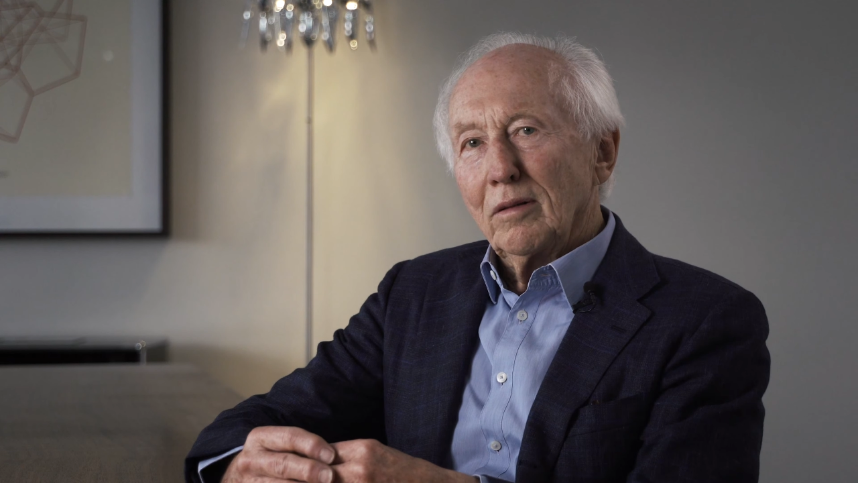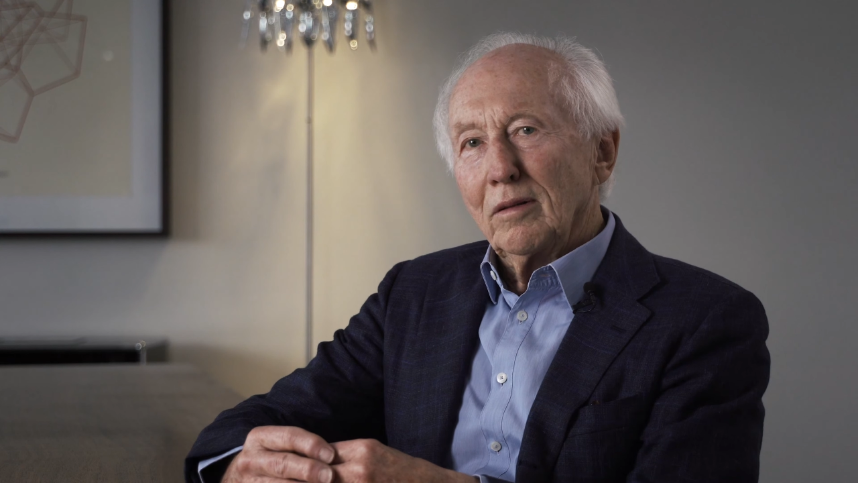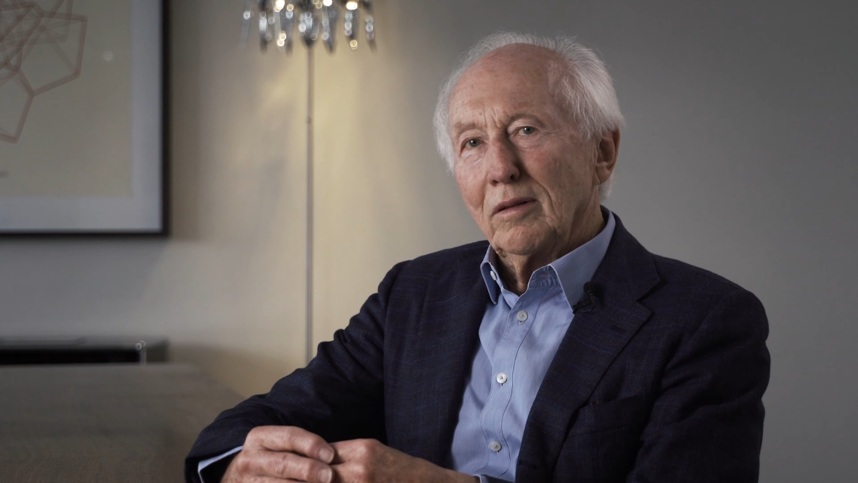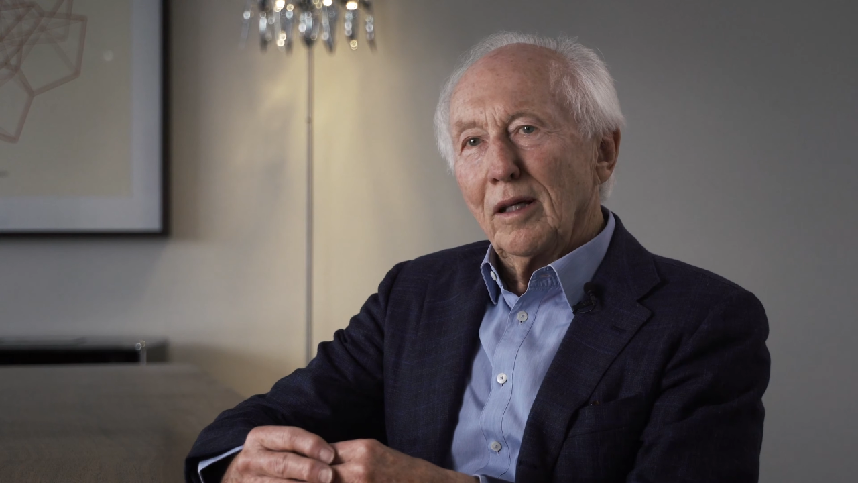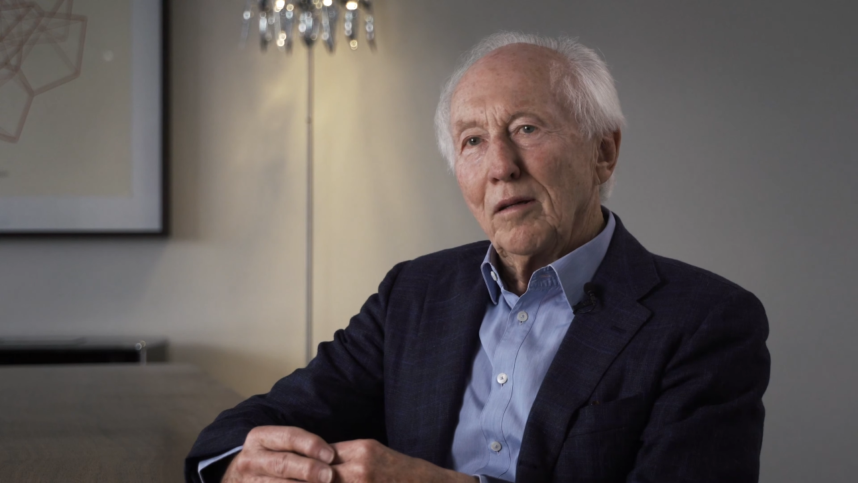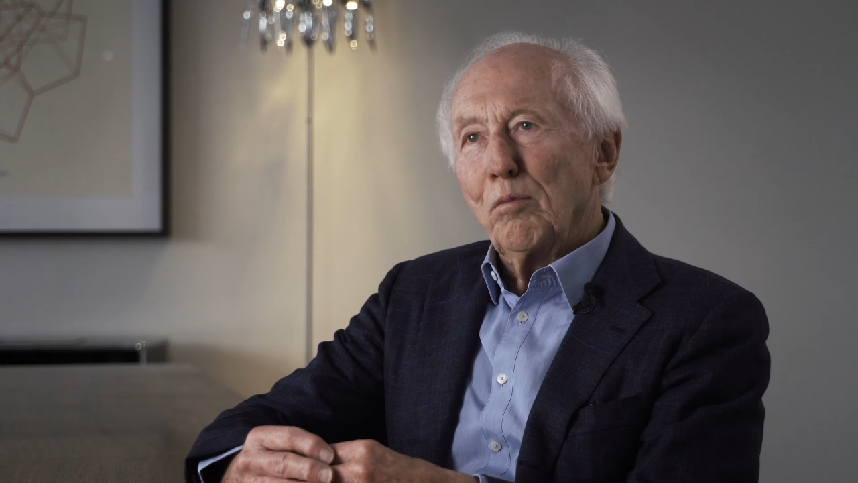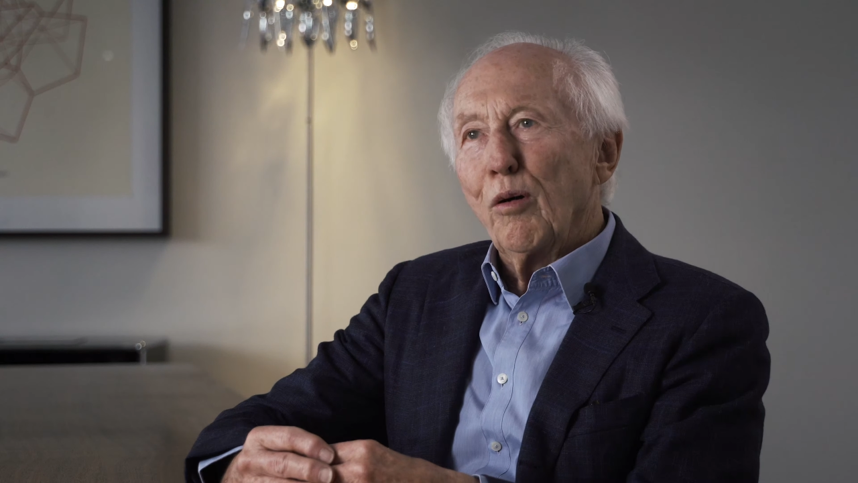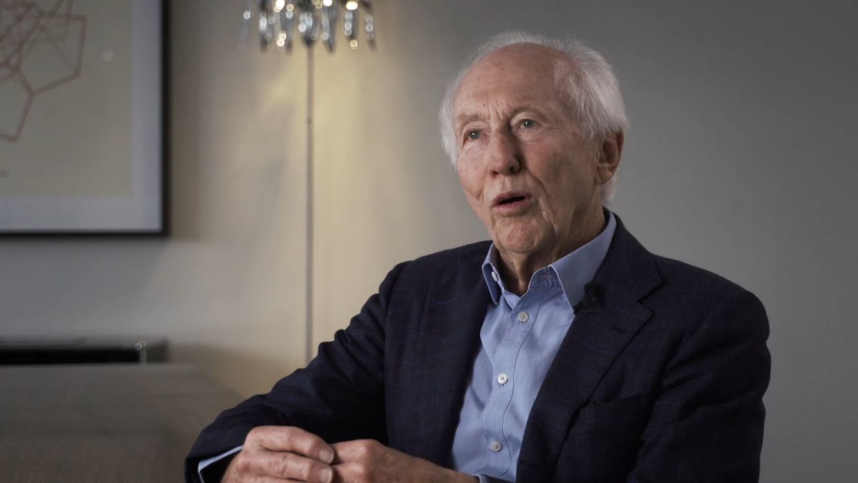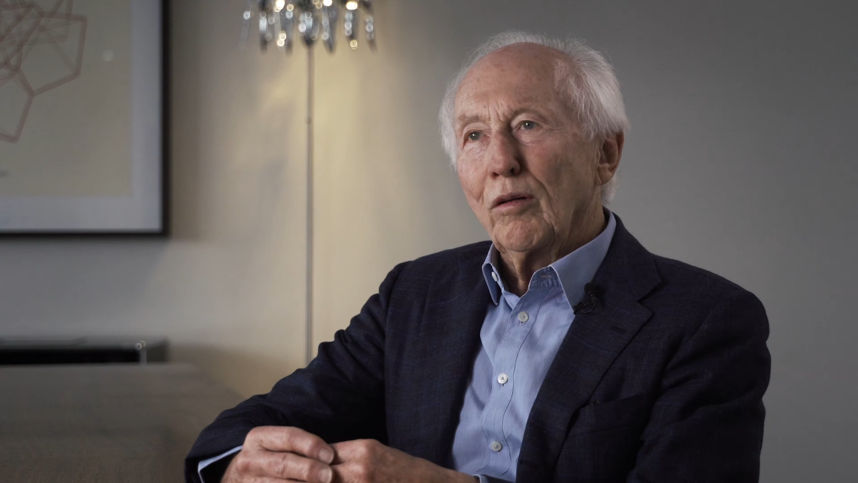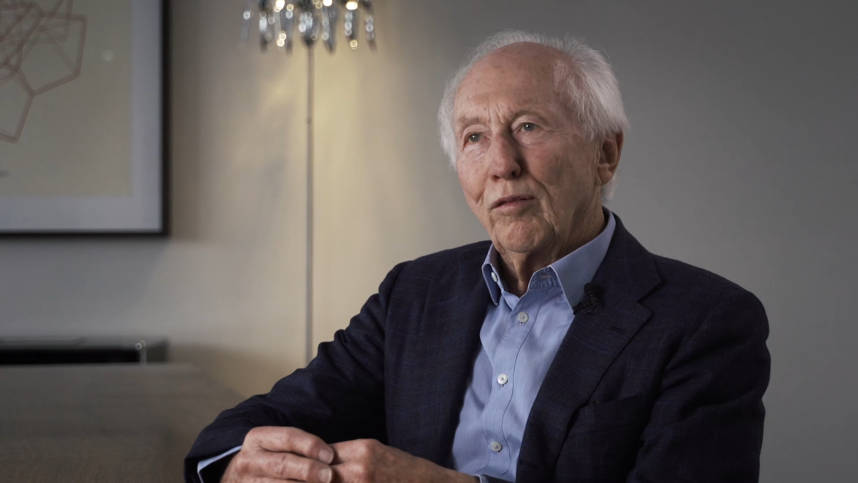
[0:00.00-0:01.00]
They
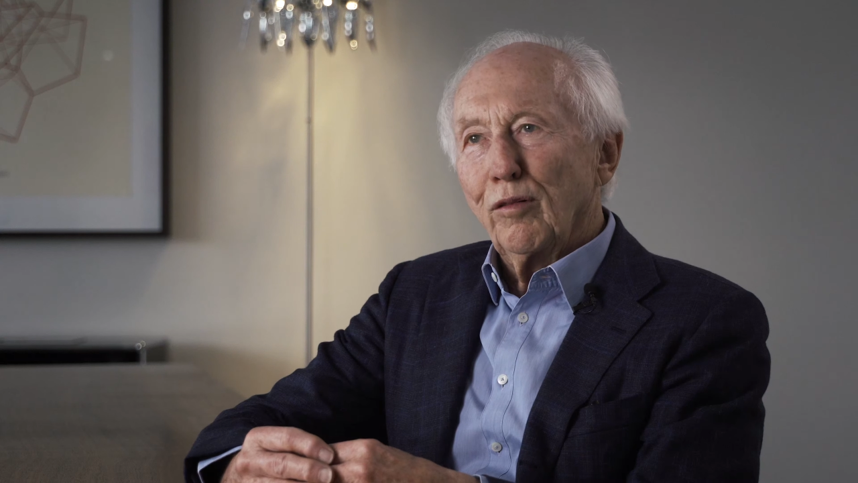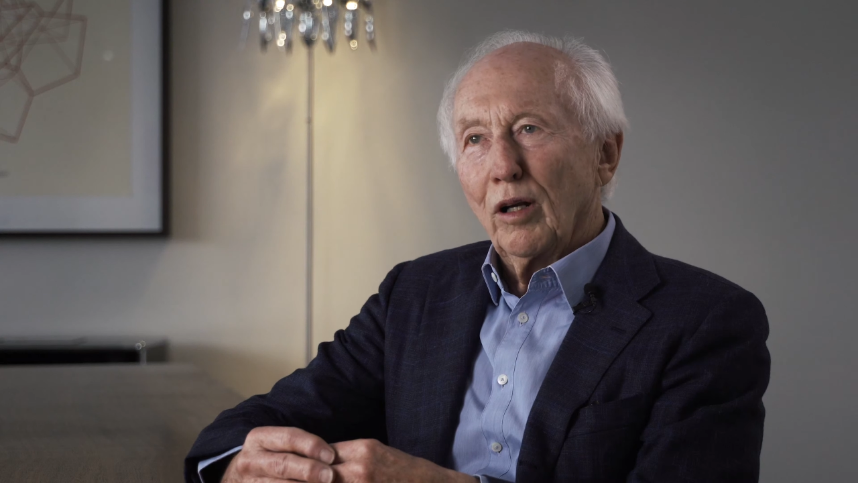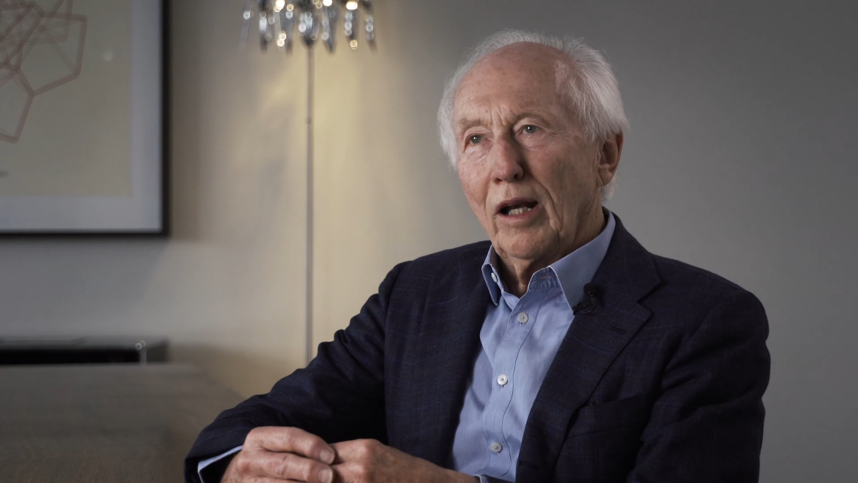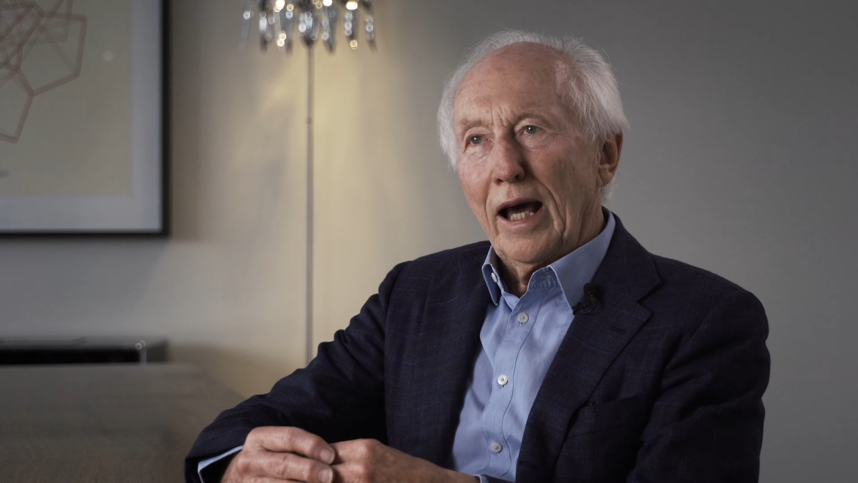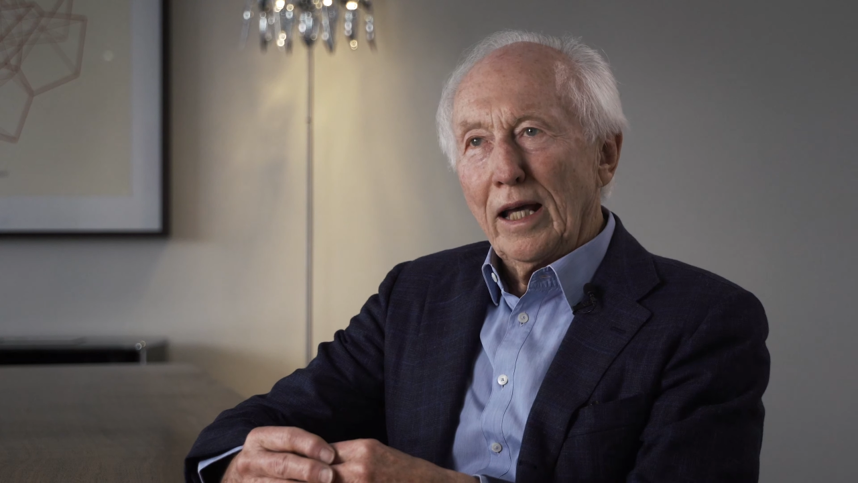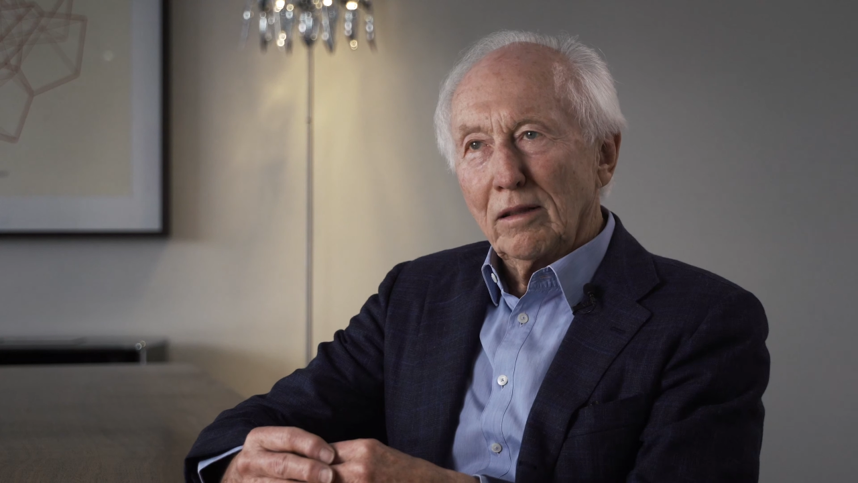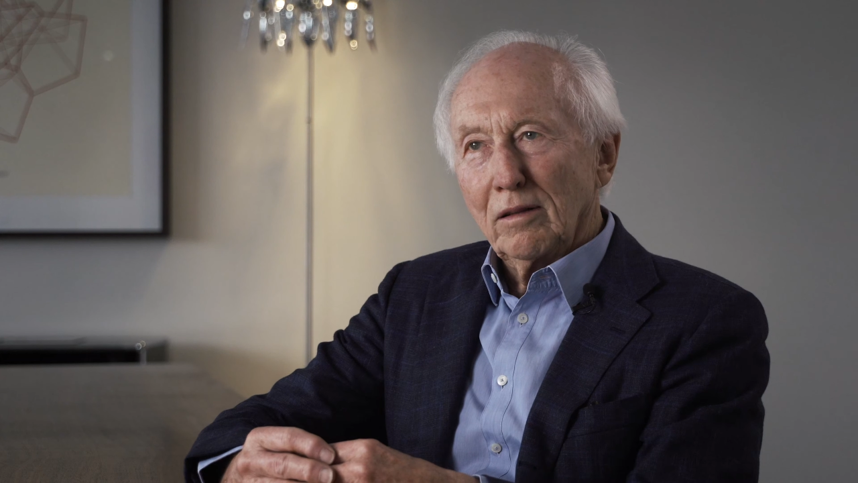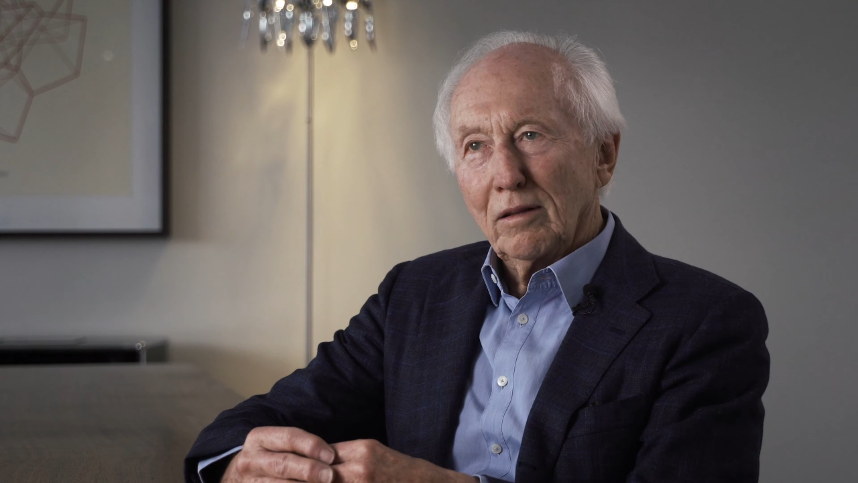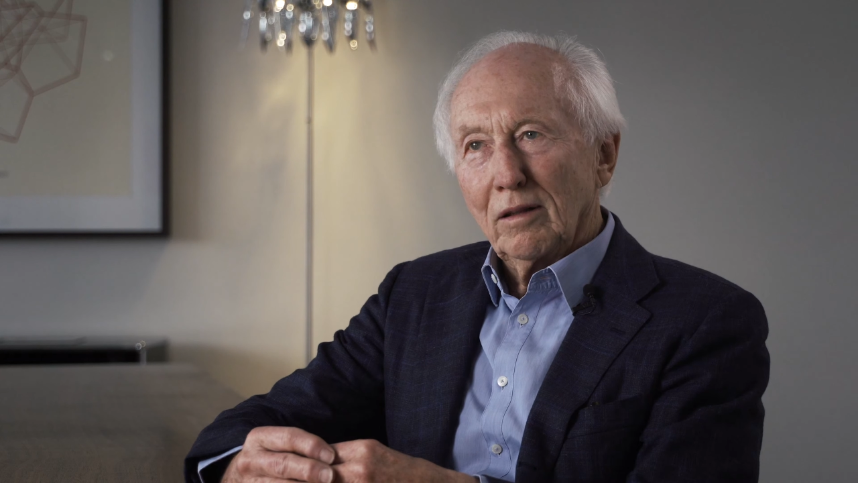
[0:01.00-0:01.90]
burn for light.